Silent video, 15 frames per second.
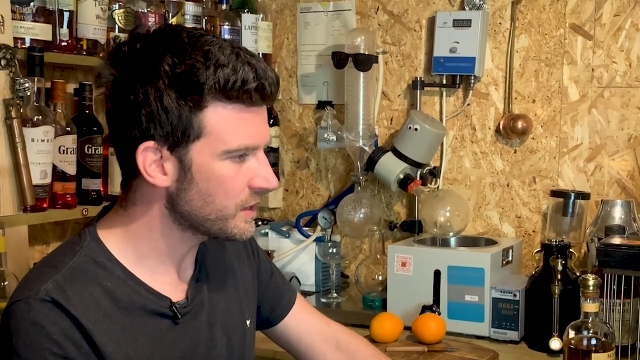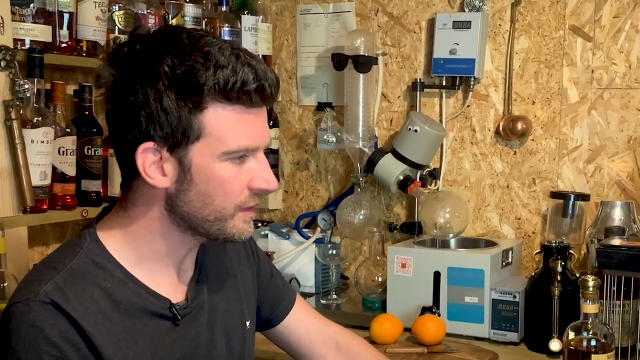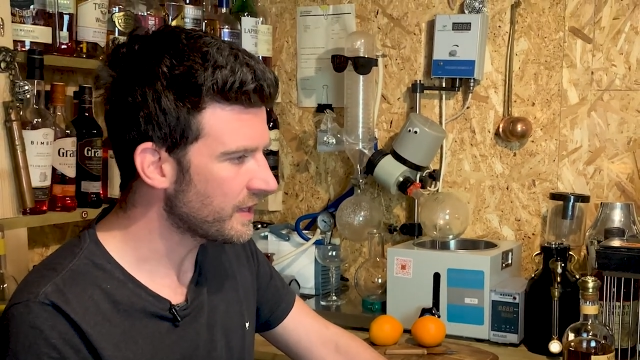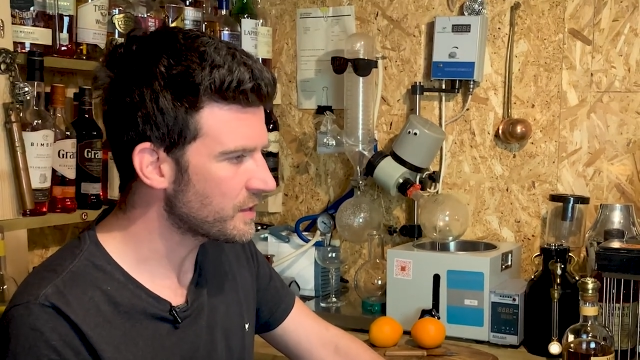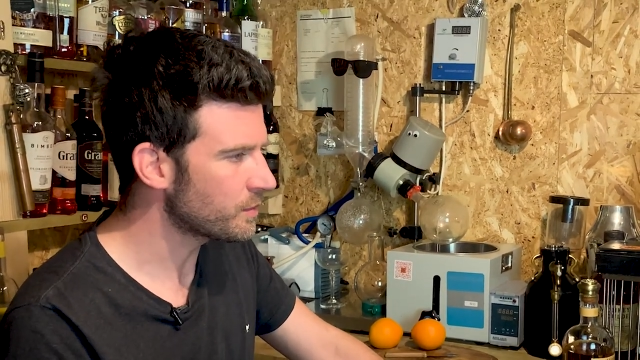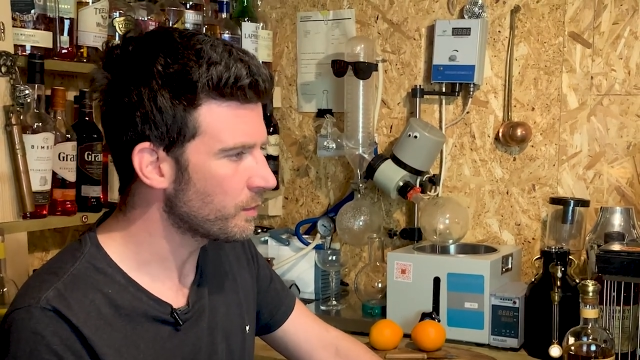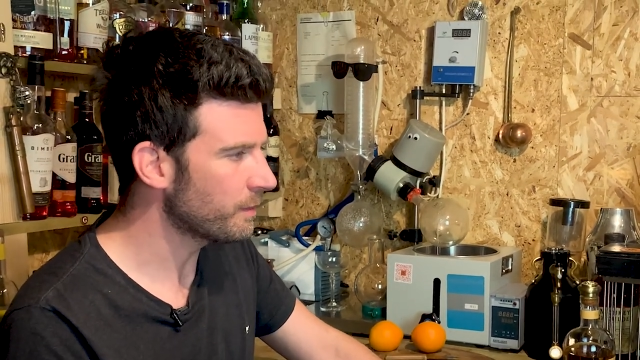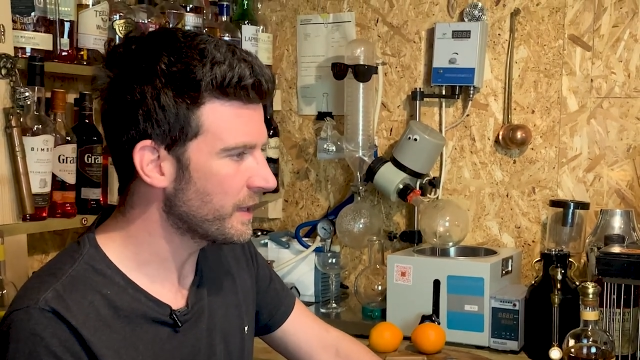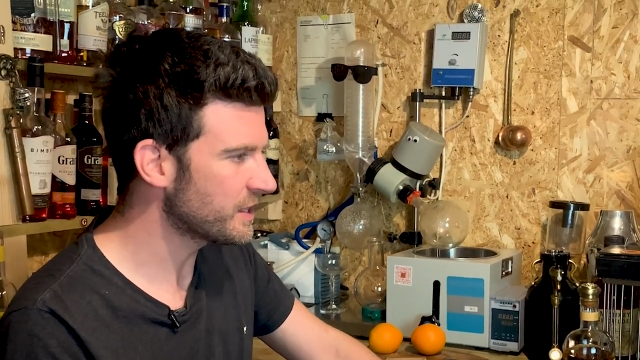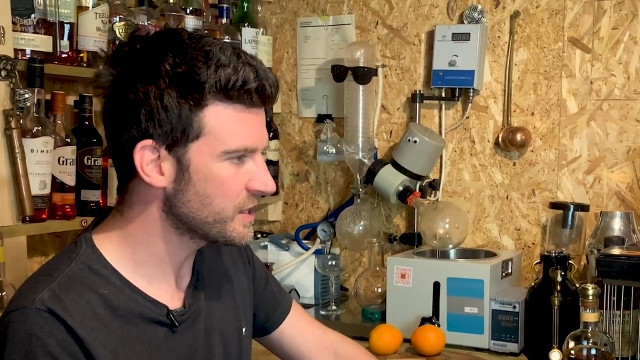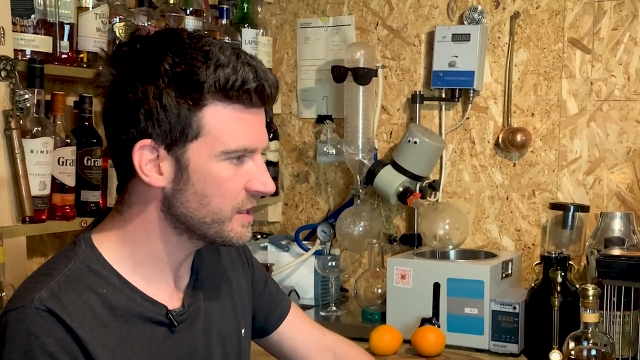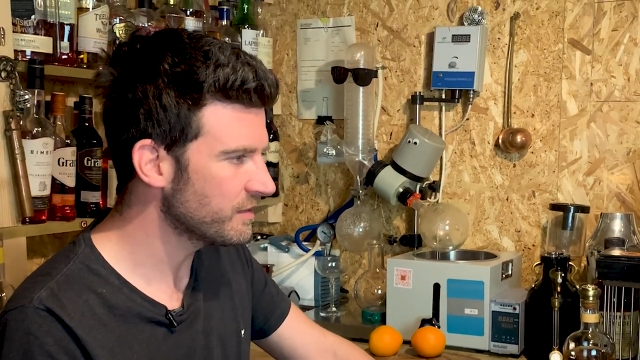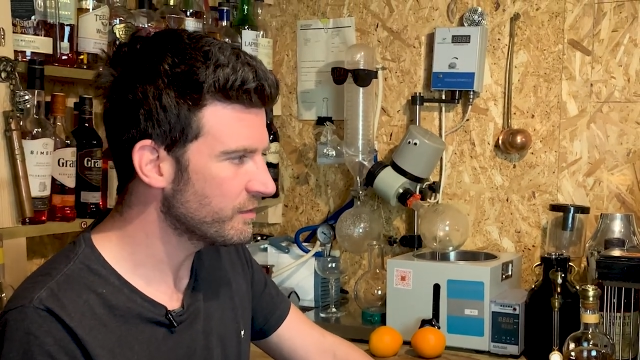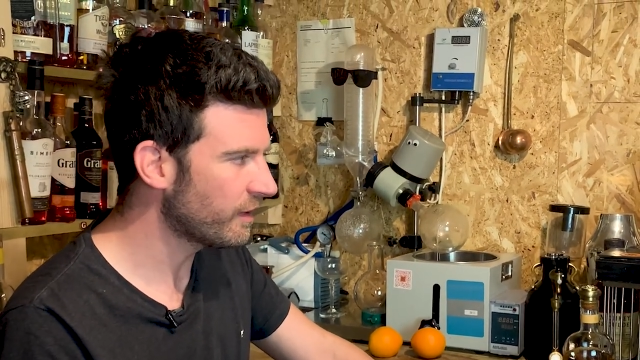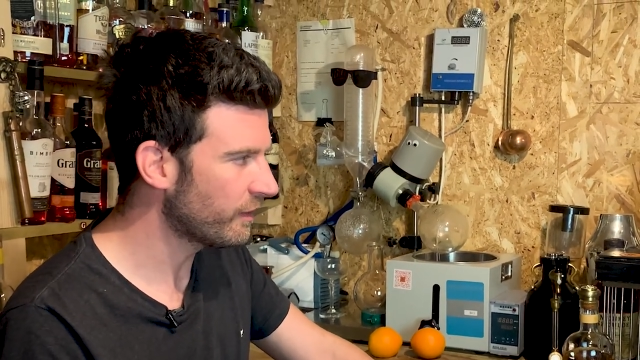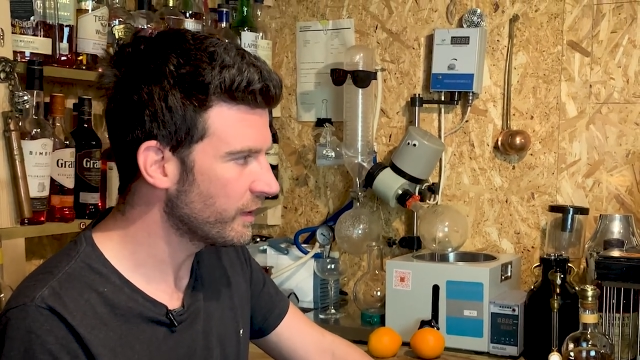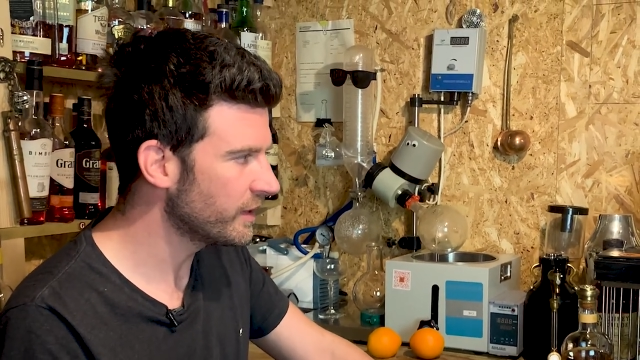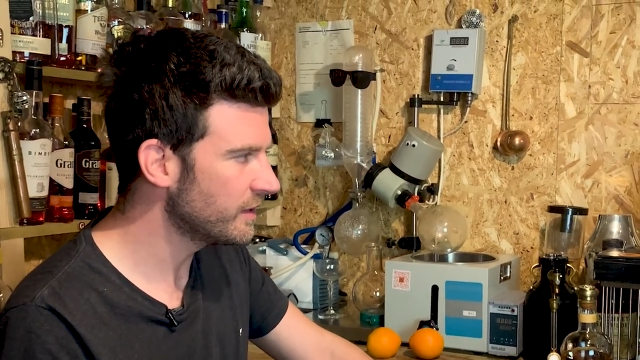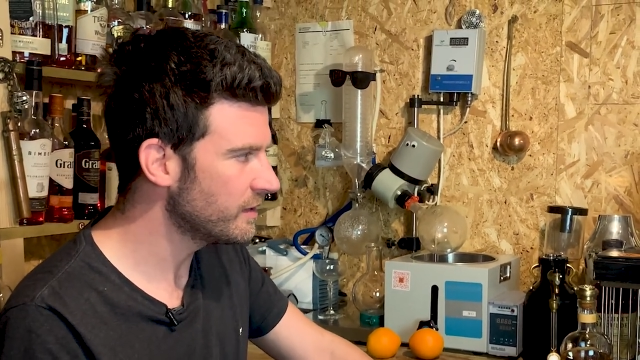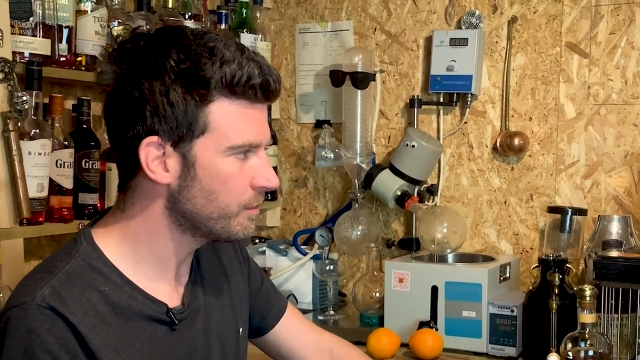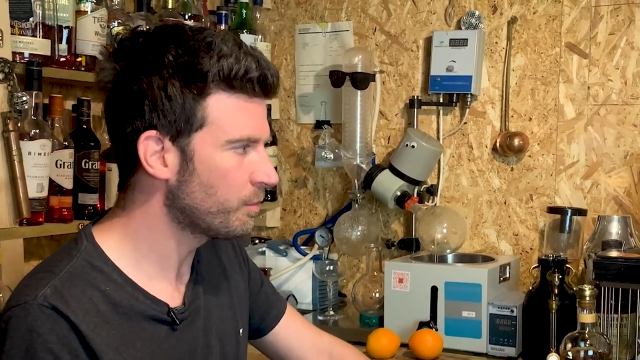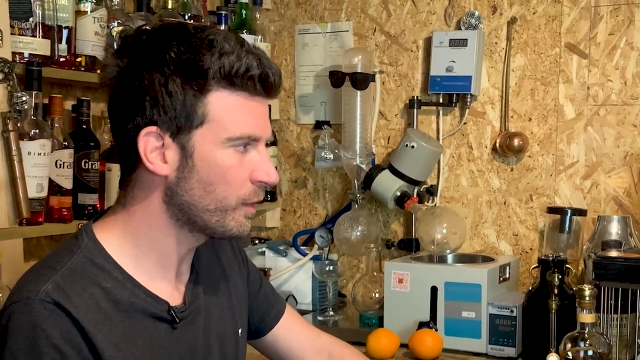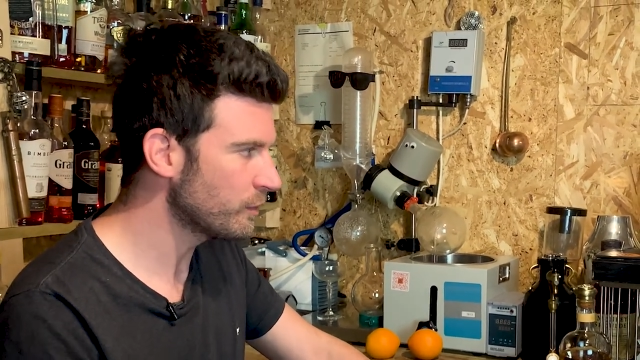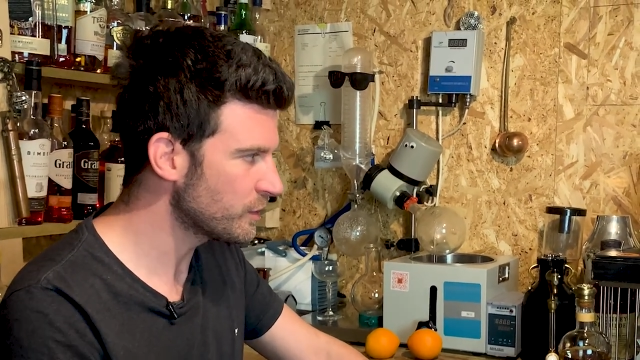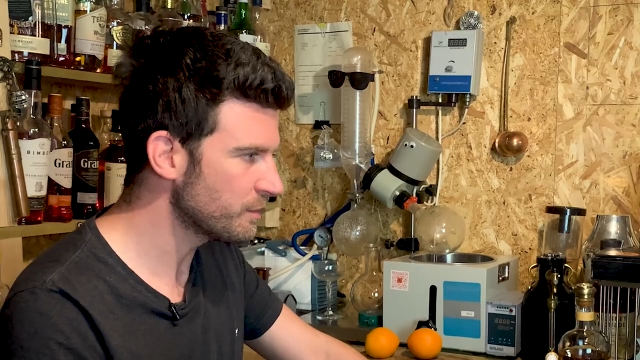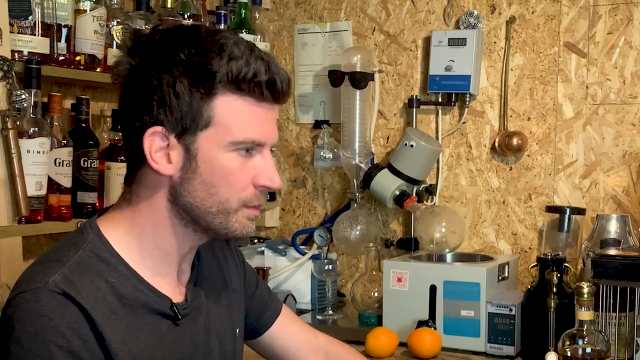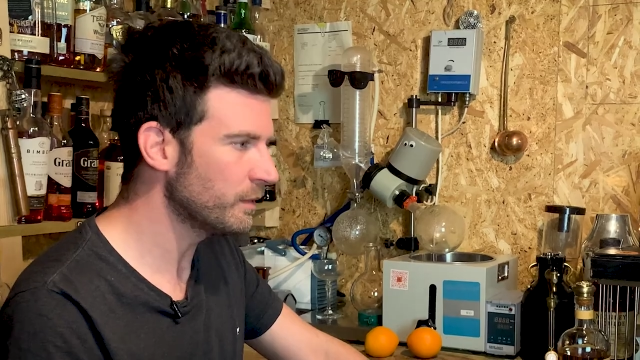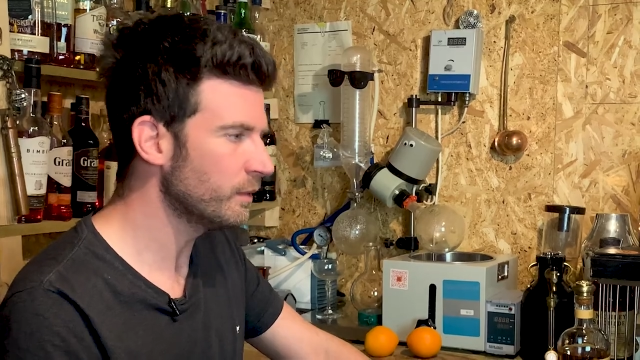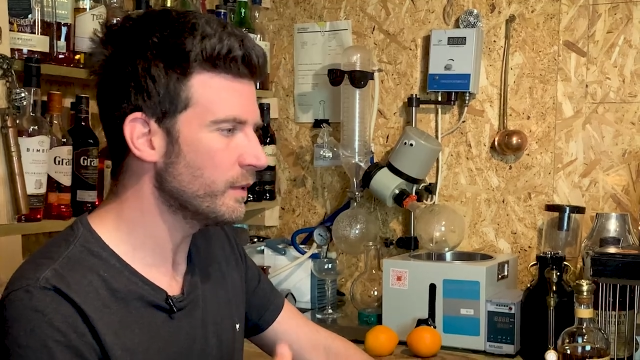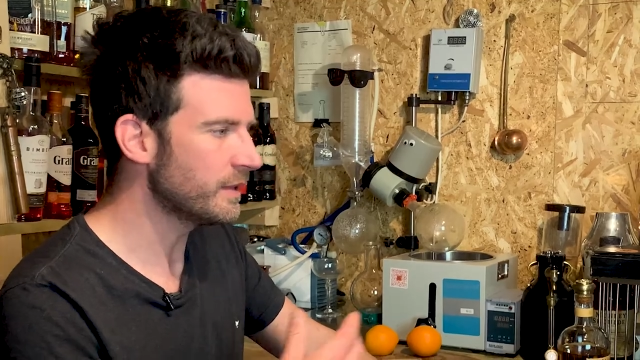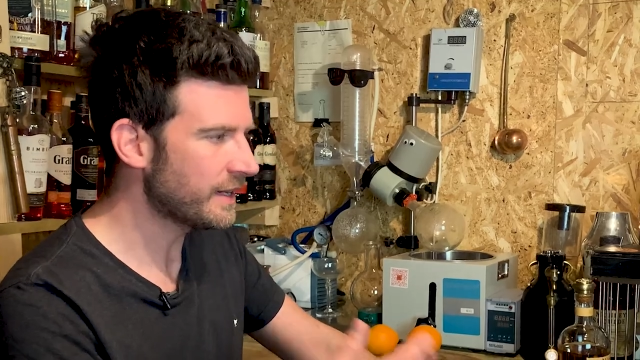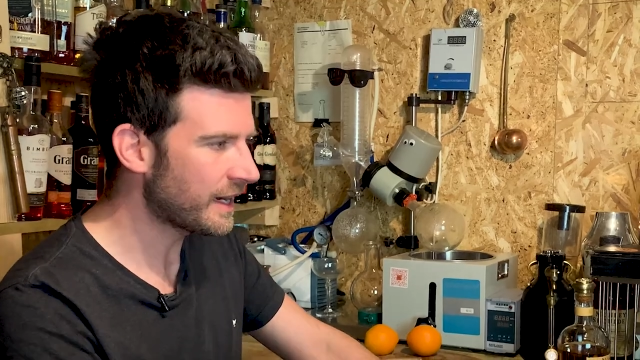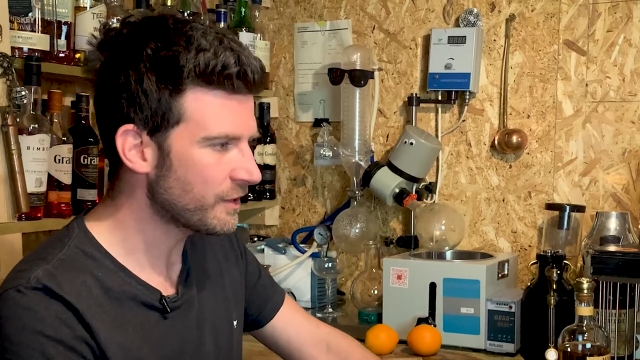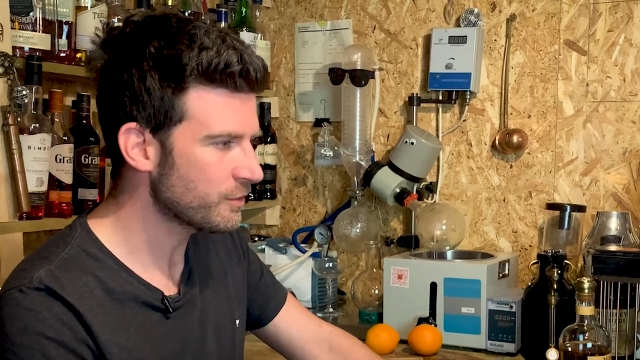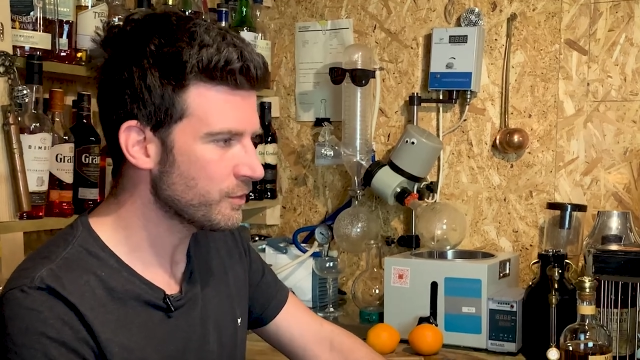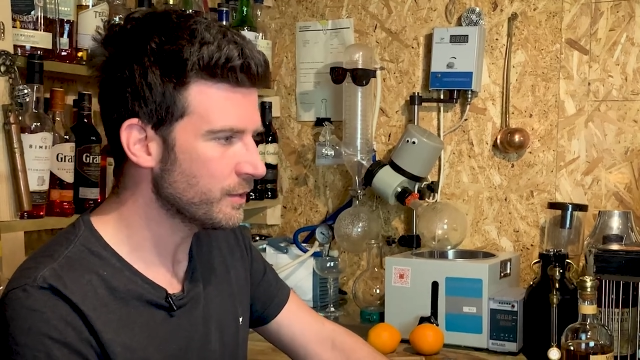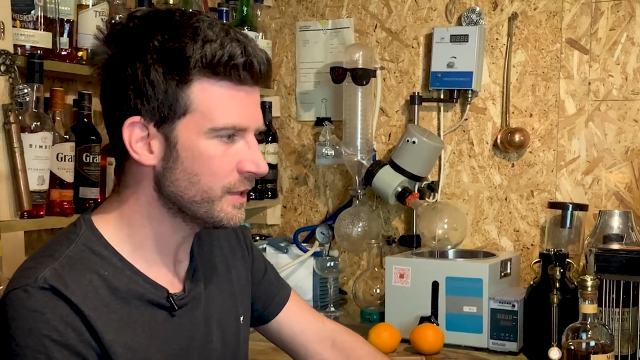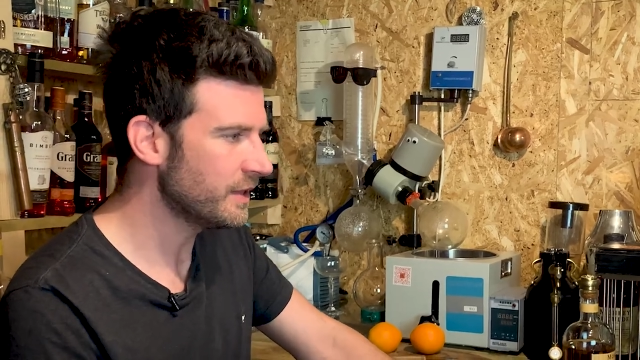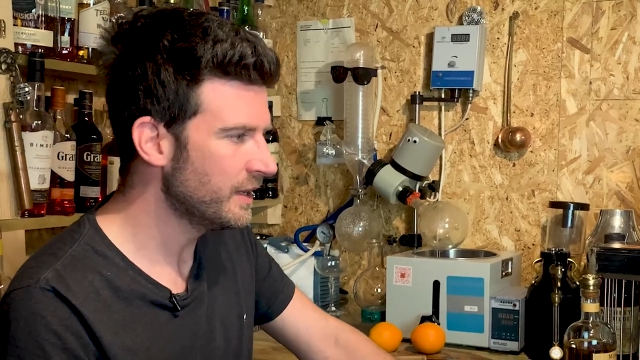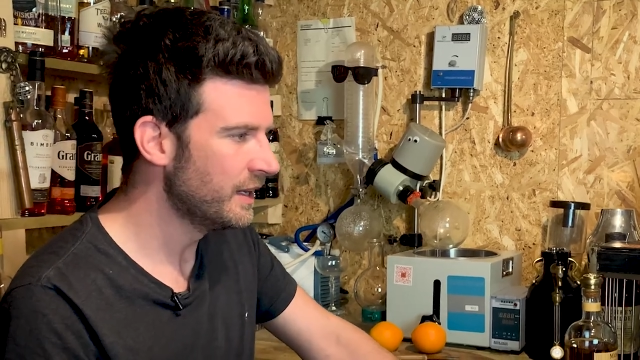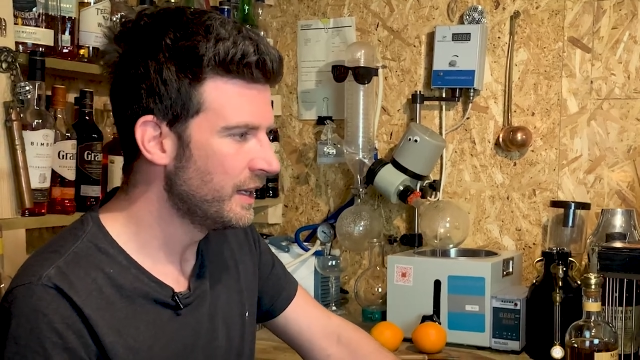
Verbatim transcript: And that's what makes it very approachable and natural. And,